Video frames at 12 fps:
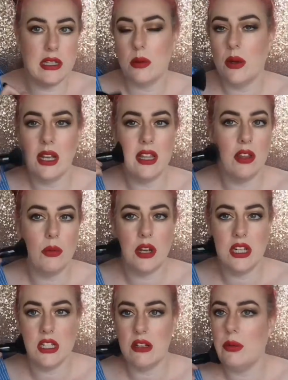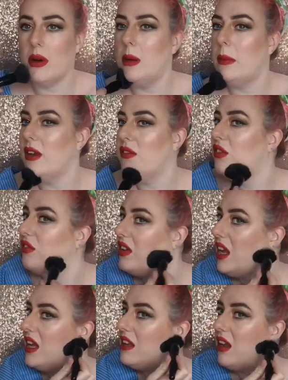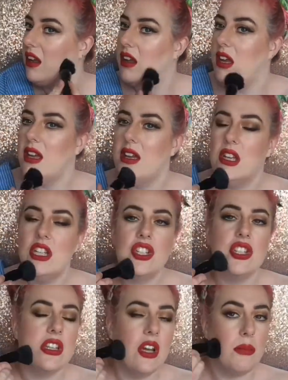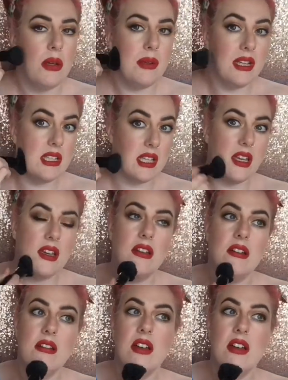It's quite like the one I did a while back for VA Day, just not maybe as a